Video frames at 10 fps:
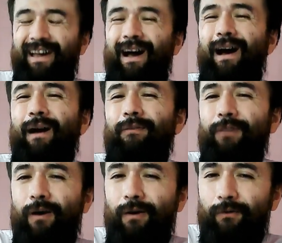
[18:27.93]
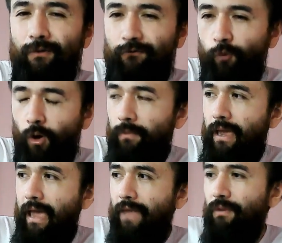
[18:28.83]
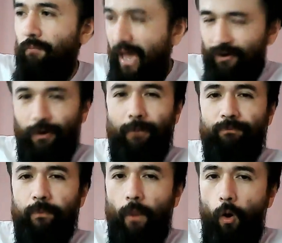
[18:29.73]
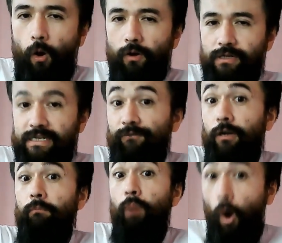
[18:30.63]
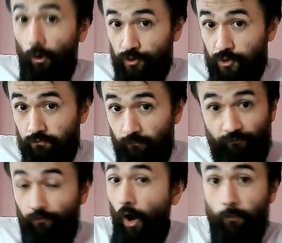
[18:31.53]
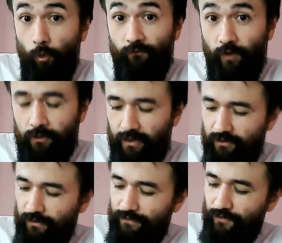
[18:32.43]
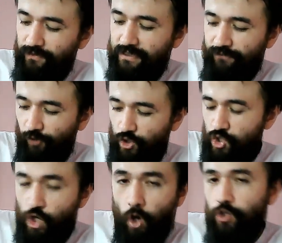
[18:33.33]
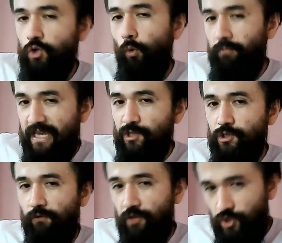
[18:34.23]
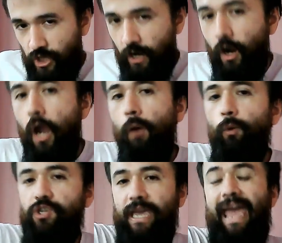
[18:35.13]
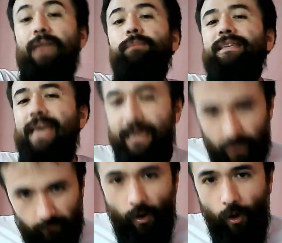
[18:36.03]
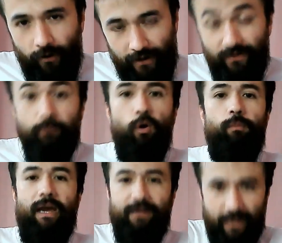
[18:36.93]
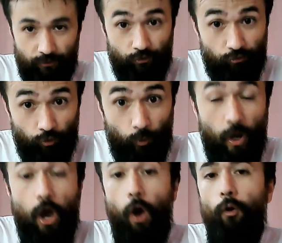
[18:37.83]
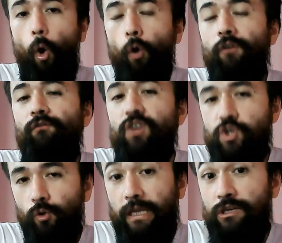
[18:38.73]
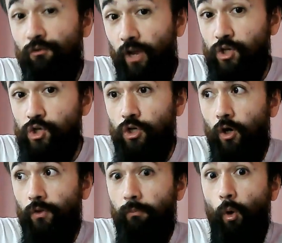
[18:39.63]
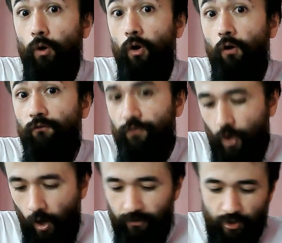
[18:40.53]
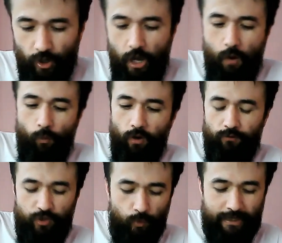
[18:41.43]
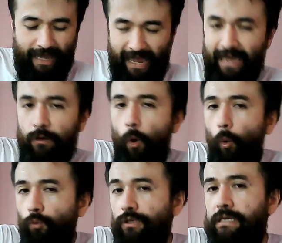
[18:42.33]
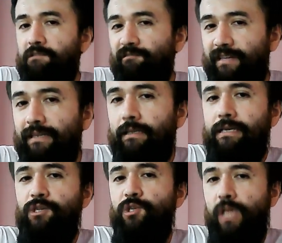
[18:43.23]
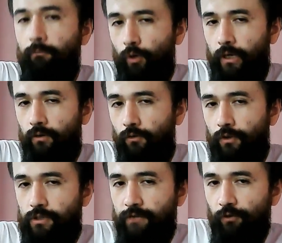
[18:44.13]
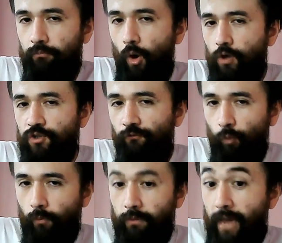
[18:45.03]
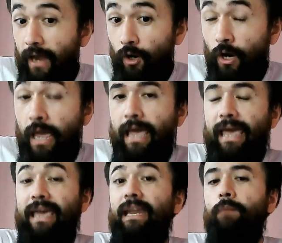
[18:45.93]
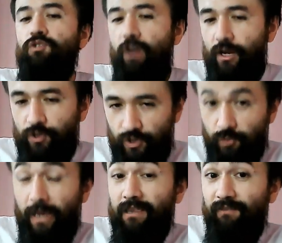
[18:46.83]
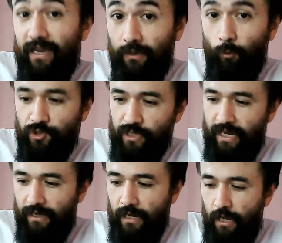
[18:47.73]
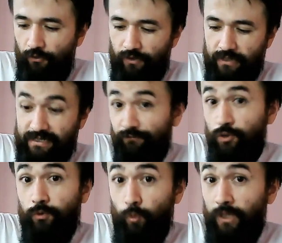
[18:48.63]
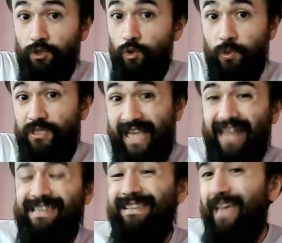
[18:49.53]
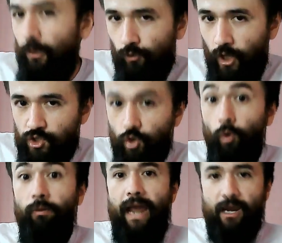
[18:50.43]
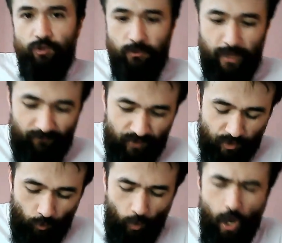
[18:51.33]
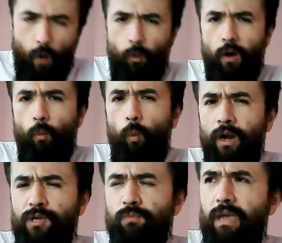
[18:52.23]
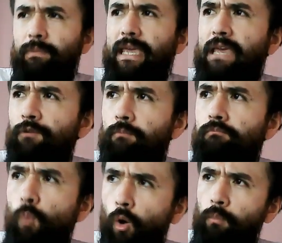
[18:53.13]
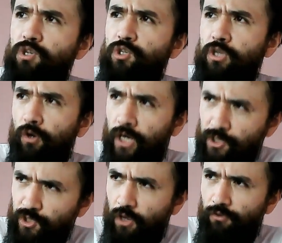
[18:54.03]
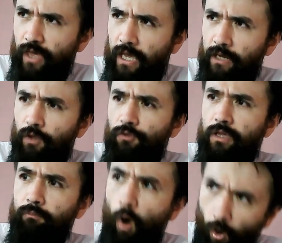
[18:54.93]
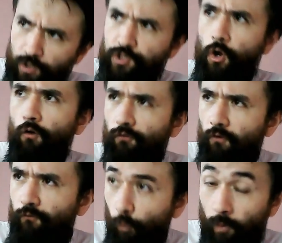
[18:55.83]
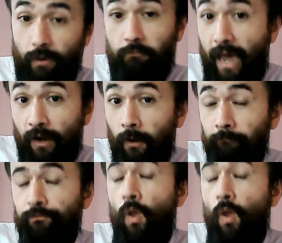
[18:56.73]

The form and the matter are different parts, far more fundamentally than the different chunks or pieces of this chair, which can be taken apart and then put back together through an artificial intervention on the part of the carpenter. Well, you can only really separate the different parts of form and matter in abstraction, despite the fact that, once again, the difference between the two is not psychological, but actually metaphysical. Well, what is maybe even more mysterious than the parts of form and matter